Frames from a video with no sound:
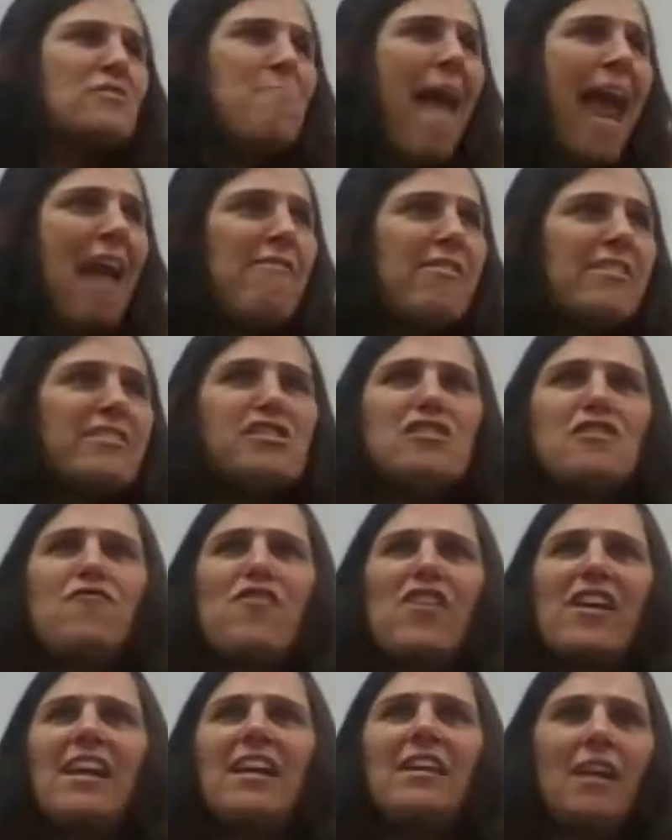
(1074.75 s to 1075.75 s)
Of course
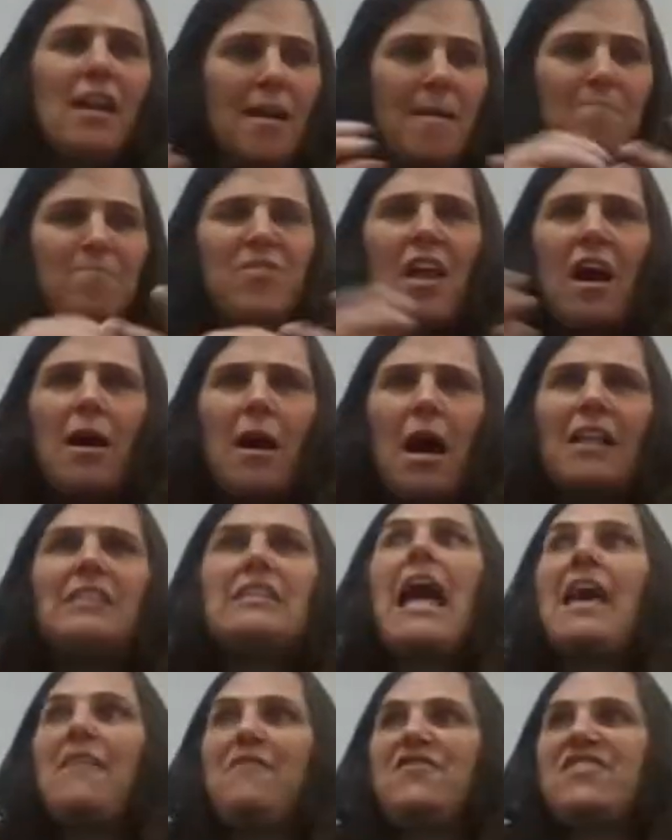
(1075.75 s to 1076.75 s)
marriage is freaking
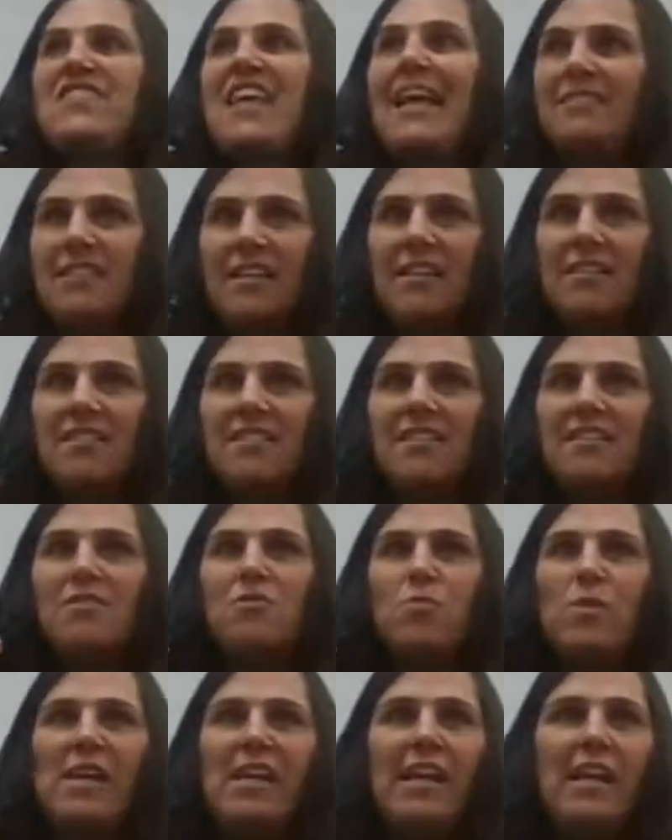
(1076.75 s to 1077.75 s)
a life
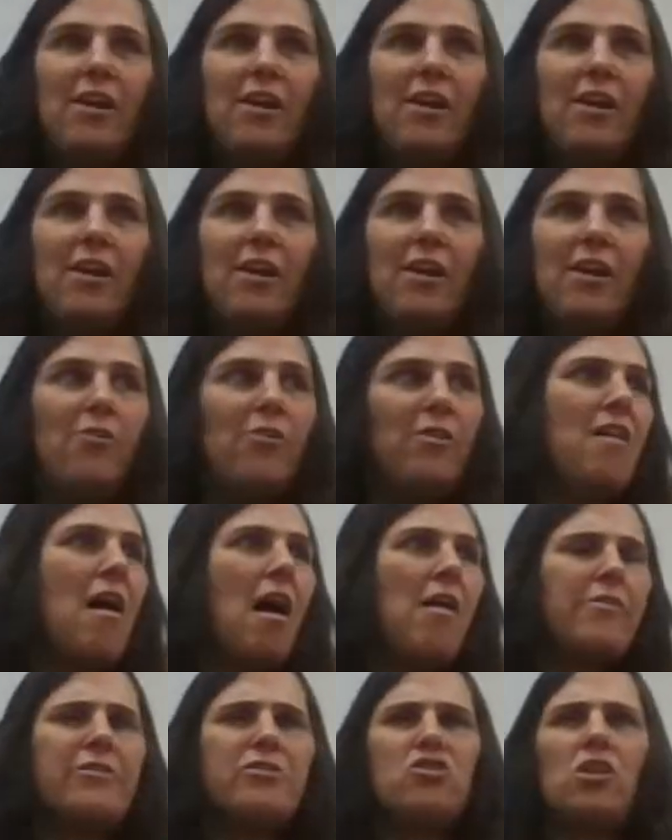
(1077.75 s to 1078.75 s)
sentence, as we hear
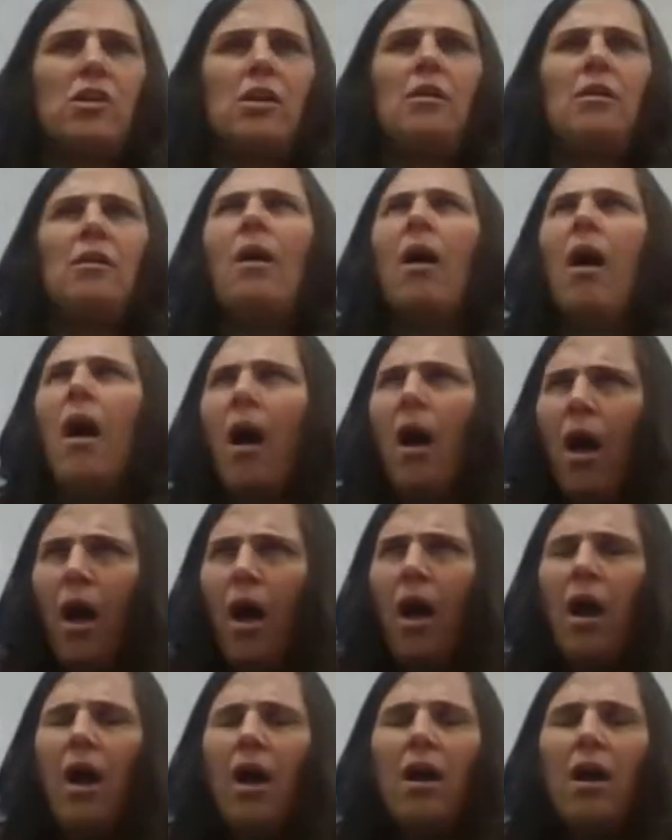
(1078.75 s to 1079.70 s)
in mythology.